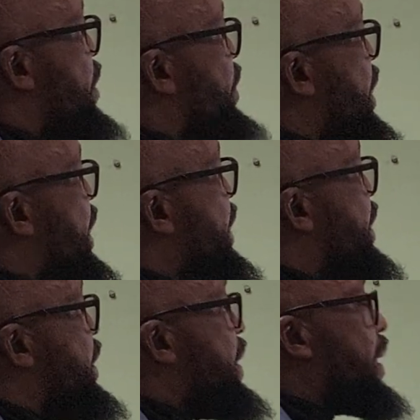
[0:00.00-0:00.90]
level
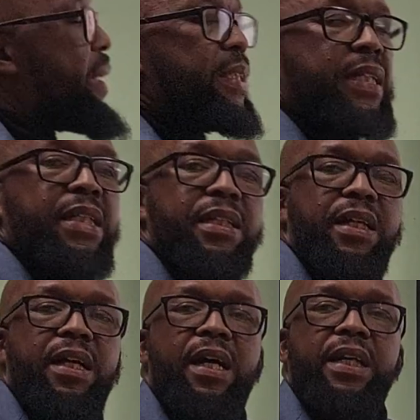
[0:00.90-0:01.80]
and decrease
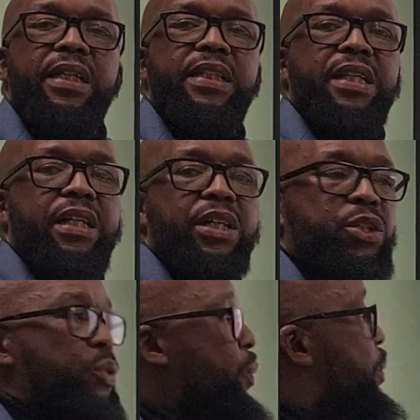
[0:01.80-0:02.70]
in current
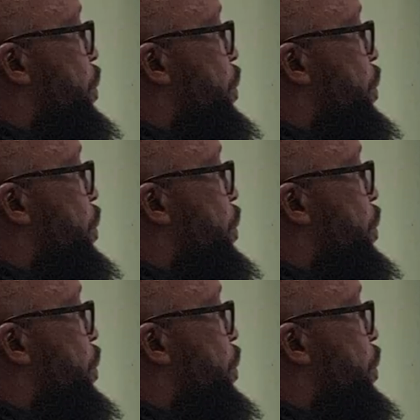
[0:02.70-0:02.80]
ratio.